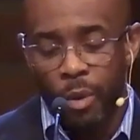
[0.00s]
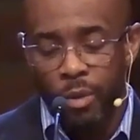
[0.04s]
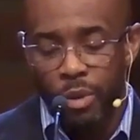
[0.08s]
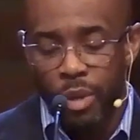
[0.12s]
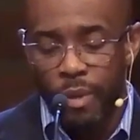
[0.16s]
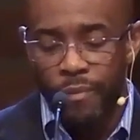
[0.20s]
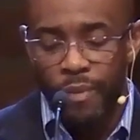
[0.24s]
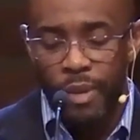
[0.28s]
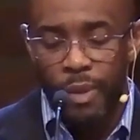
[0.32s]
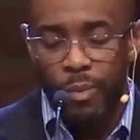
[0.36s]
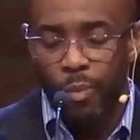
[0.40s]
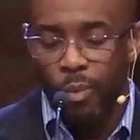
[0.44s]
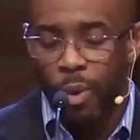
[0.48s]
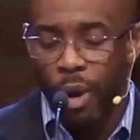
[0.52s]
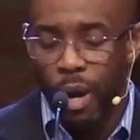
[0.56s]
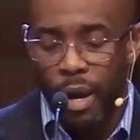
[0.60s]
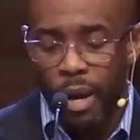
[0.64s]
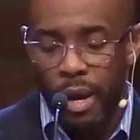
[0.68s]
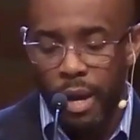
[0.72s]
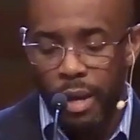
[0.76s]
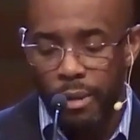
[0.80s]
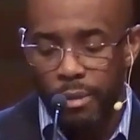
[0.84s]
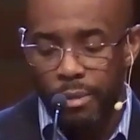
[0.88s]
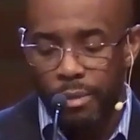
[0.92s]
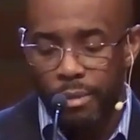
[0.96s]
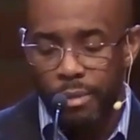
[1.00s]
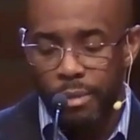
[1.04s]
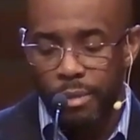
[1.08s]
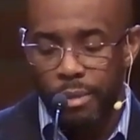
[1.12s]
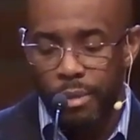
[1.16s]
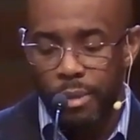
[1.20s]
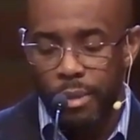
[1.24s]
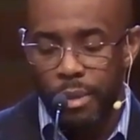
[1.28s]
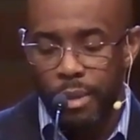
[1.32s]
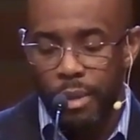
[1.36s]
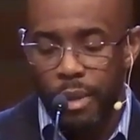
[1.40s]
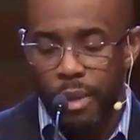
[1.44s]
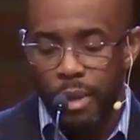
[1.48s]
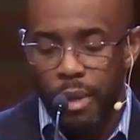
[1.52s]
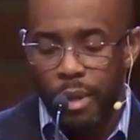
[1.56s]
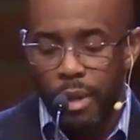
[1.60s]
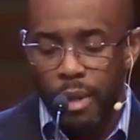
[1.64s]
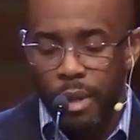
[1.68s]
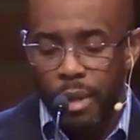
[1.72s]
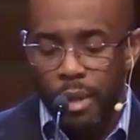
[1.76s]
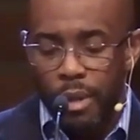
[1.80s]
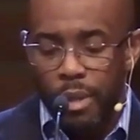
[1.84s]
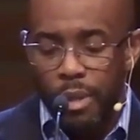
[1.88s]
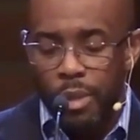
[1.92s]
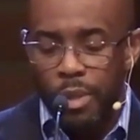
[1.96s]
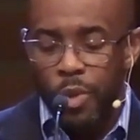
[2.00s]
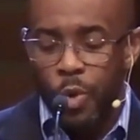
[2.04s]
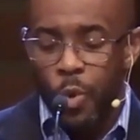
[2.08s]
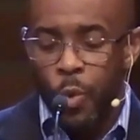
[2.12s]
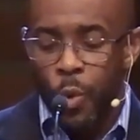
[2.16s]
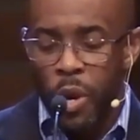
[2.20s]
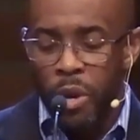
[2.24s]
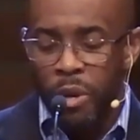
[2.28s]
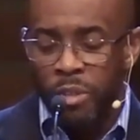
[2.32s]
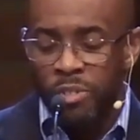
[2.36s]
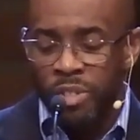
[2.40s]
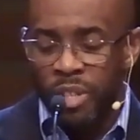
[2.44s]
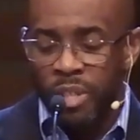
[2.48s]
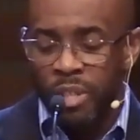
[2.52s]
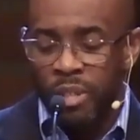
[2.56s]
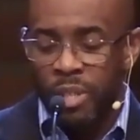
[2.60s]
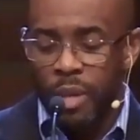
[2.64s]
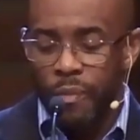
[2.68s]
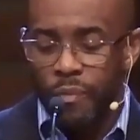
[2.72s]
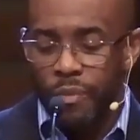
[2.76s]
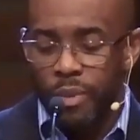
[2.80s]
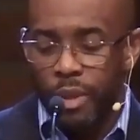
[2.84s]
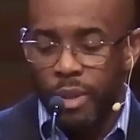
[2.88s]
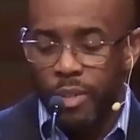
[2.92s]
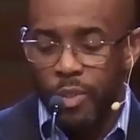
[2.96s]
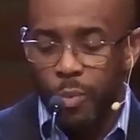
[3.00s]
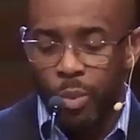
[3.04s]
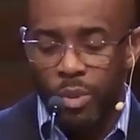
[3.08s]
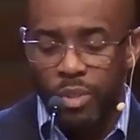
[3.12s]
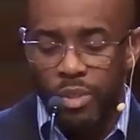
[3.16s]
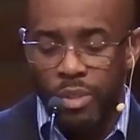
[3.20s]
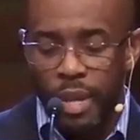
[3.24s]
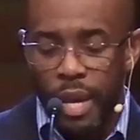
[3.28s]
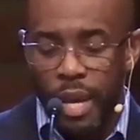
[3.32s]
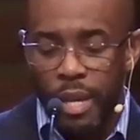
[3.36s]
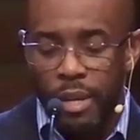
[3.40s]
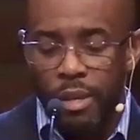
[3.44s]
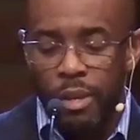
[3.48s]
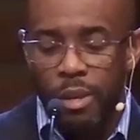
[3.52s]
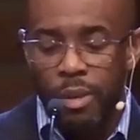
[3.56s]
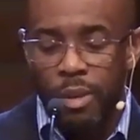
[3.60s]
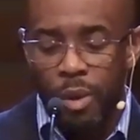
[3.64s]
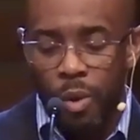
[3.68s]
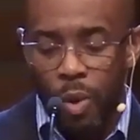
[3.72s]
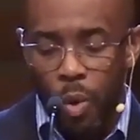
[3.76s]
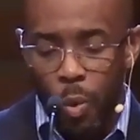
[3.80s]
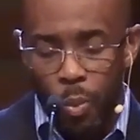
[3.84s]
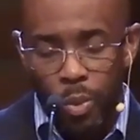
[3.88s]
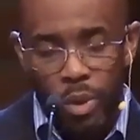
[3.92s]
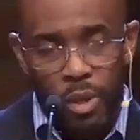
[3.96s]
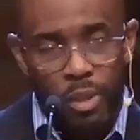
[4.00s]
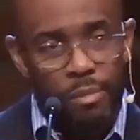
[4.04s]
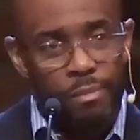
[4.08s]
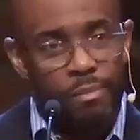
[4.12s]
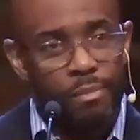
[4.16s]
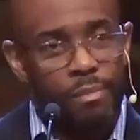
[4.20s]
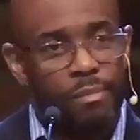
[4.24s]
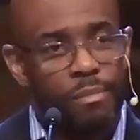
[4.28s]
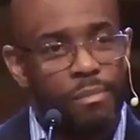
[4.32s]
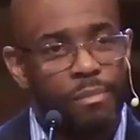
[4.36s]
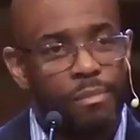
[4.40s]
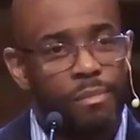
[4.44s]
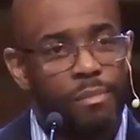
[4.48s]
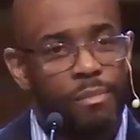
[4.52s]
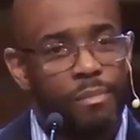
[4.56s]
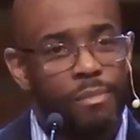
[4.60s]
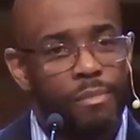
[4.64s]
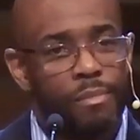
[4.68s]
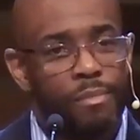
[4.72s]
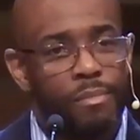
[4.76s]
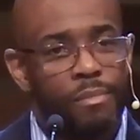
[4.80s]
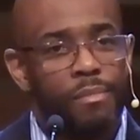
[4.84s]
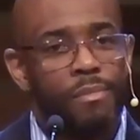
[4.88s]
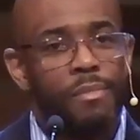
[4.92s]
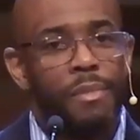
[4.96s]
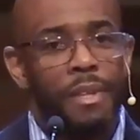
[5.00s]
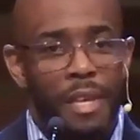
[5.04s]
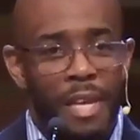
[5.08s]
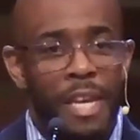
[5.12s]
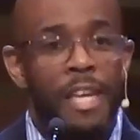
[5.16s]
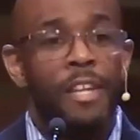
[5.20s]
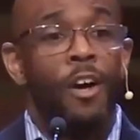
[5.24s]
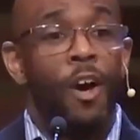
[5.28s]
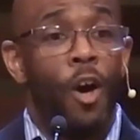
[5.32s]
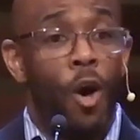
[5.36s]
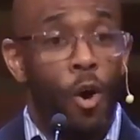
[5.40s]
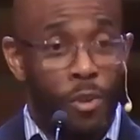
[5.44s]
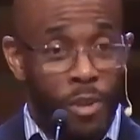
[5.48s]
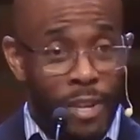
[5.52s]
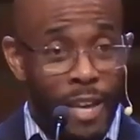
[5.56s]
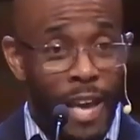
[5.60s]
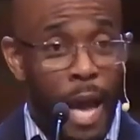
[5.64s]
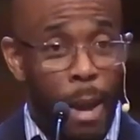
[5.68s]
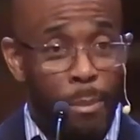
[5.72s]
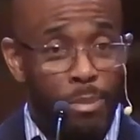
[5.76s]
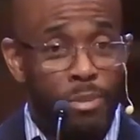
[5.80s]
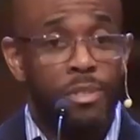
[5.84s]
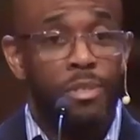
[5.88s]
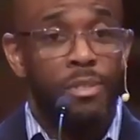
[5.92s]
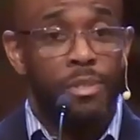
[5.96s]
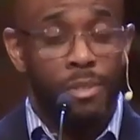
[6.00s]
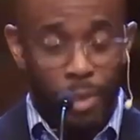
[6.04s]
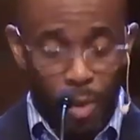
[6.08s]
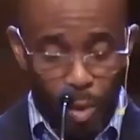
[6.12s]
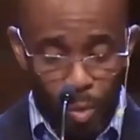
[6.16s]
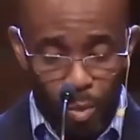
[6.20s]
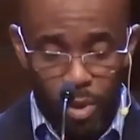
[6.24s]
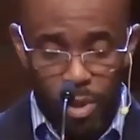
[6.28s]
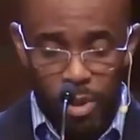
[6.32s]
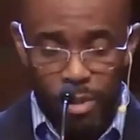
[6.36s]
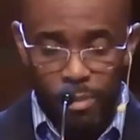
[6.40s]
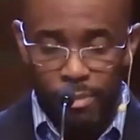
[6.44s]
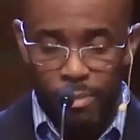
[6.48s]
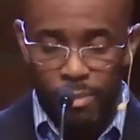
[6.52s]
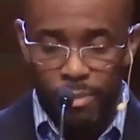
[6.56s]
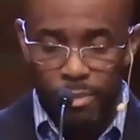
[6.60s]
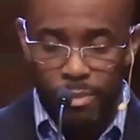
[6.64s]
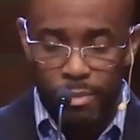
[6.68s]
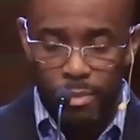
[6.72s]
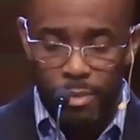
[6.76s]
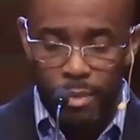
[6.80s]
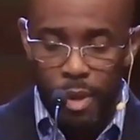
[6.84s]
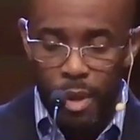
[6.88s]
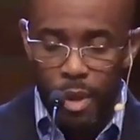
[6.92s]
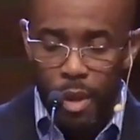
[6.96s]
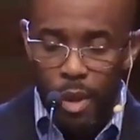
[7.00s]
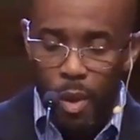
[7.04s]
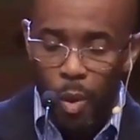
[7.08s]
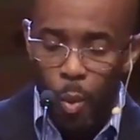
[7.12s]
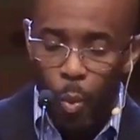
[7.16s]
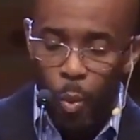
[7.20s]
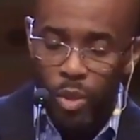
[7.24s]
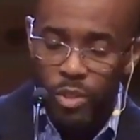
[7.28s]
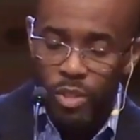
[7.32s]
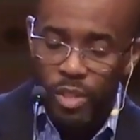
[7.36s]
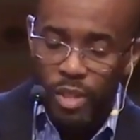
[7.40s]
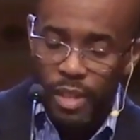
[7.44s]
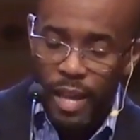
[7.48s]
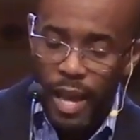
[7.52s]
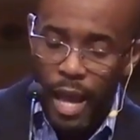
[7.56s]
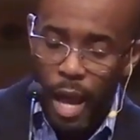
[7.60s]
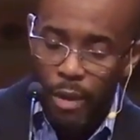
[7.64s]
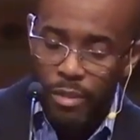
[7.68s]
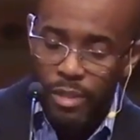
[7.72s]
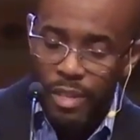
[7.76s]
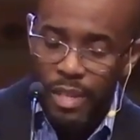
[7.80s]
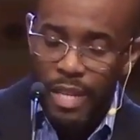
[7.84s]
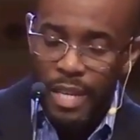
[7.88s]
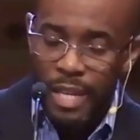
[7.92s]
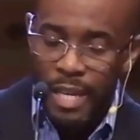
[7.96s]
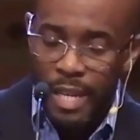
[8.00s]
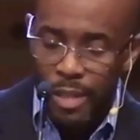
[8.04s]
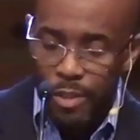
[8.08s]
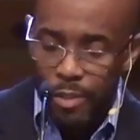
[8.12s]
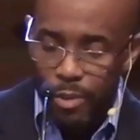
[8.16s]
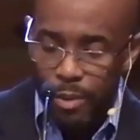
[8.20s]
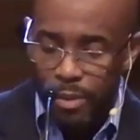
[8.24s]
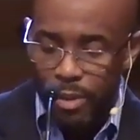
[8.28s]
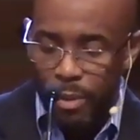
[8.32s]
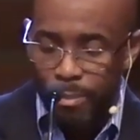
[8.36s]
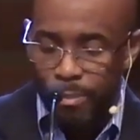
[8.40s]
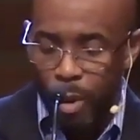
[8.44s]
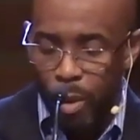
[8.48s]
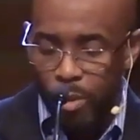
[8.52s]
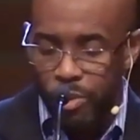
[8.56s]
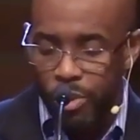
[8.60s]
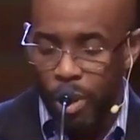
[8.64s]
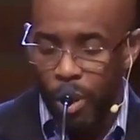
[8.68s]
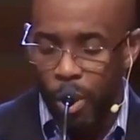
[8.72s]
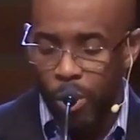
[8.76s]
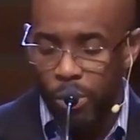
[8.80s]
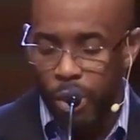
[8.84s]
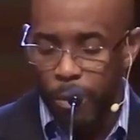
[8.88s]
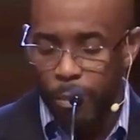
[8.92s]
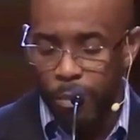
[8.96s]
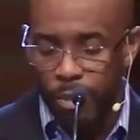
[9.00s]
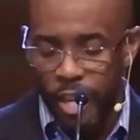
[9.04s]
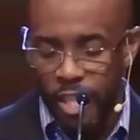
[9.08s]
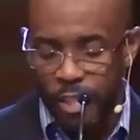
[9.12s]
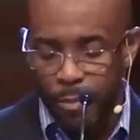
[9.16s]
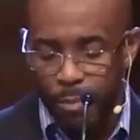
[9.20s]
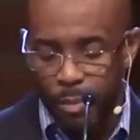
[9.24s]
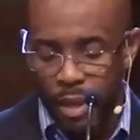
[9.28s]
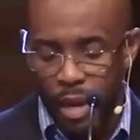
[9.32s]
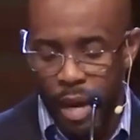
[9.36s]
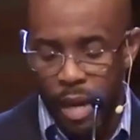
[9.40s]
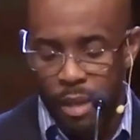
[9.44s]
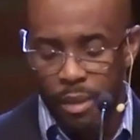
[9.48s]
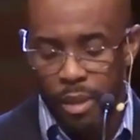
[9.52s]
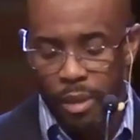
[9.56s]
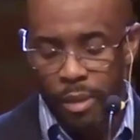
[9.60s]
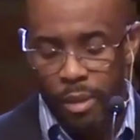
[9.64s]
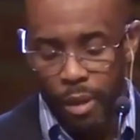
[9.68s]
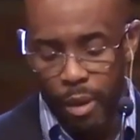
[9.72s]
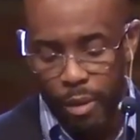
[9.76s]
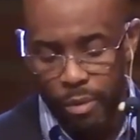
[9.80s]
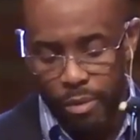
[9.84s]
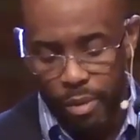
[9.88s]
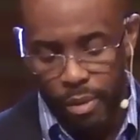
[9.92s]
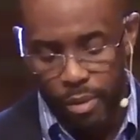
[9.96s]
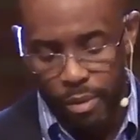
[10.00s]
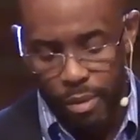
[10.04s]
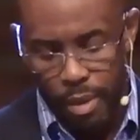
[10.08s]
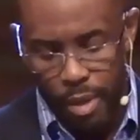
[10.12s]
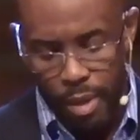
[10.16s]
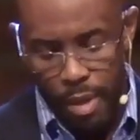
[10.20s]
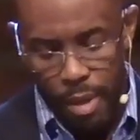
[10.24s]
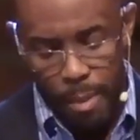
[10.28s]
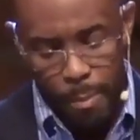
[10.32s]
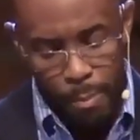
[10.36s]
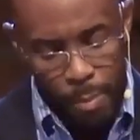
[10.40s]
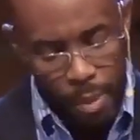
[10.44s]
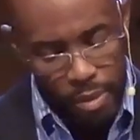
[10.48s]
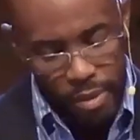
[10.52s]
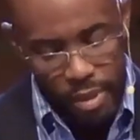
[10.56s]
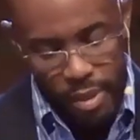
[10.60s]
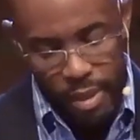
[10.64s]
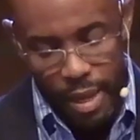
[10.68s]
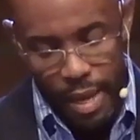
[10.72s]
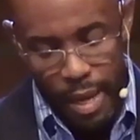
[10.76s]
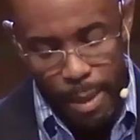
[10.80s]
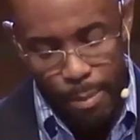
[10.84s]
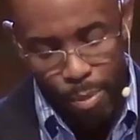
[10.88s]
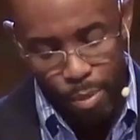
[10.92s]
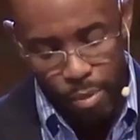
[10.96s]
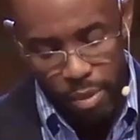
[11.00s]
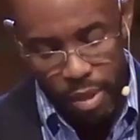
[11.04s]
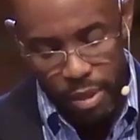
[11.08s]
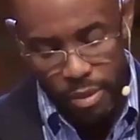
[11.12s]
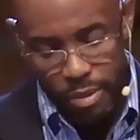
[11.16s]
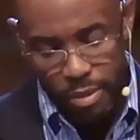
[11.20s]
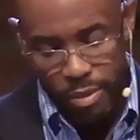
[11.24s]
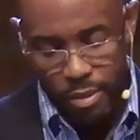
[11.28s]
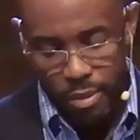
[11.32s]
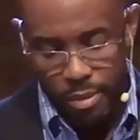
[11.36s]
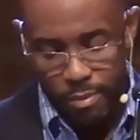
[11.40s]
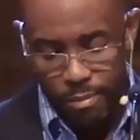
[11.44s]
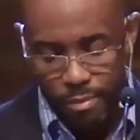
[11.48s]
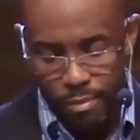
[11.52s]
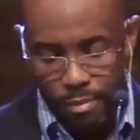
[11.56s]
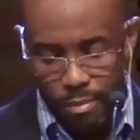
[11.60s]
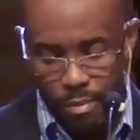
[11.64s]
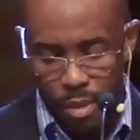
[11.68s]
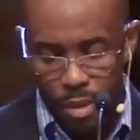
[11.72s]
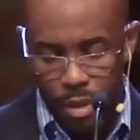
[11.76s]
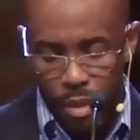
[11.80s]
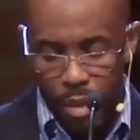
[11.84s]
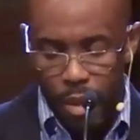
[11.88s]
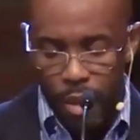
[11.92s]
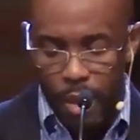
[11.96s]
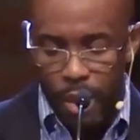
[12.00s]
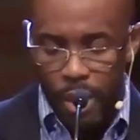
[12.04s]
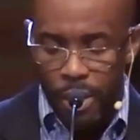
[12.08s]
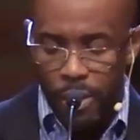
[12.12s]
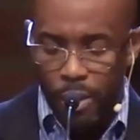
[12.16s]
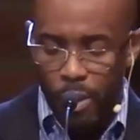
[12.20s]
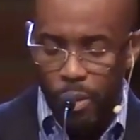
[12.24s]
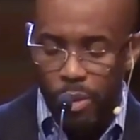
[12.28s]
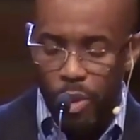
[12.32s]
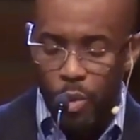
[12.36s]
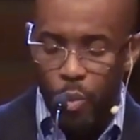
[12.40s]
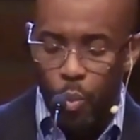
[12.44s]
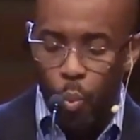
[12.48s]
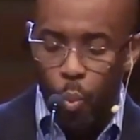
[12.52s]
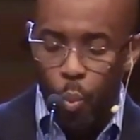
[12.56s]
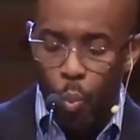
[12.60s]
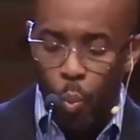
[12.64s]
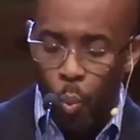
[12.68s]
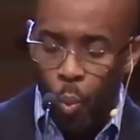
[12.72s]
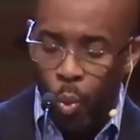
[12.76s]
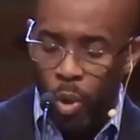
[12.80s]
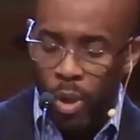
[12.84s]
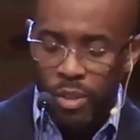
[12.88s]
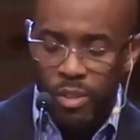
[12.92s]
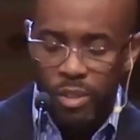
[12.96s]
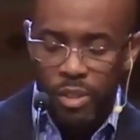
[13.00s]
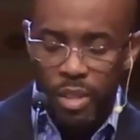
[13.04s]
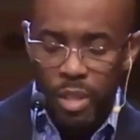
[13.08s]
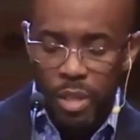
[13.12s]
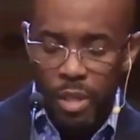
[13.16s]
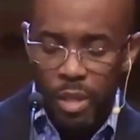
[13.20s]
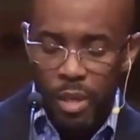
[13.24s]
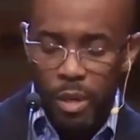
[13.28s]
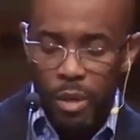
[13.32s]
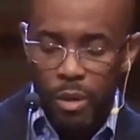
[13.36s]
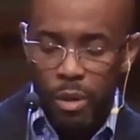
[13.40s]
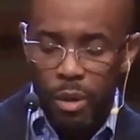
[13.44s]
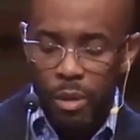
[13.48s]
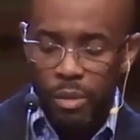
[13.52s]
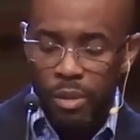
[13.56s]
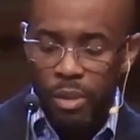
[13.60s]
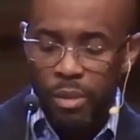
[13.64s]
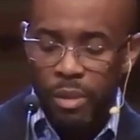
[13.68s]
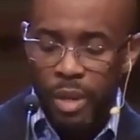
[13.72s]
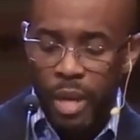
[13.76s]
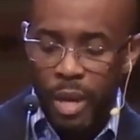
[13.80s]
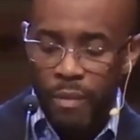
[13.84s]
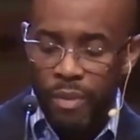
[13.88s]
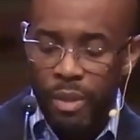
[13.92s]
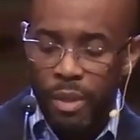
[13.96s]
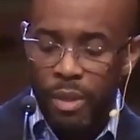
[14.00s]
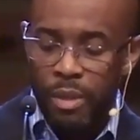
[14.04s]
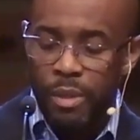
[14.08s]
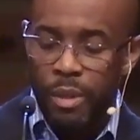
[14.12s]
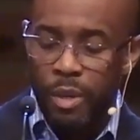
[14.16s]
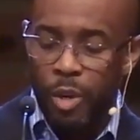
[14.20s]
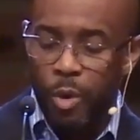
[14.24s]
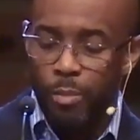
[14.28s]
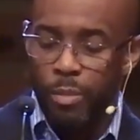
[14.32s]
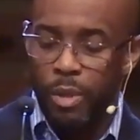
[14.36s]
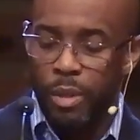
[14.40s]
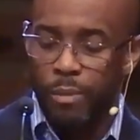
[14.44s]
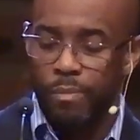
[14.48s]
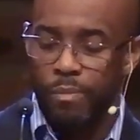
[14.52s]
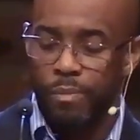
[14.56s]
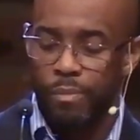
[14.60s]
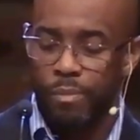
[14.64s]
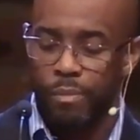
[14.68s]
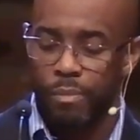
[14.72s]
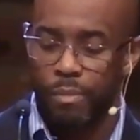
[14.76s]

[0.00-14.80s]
30 feet wide. The greater significance was that no one, in all caps, no one, was allowed to enter the most holy place behind the curtain but the high priest, and only once a year on the Day of the Atonement.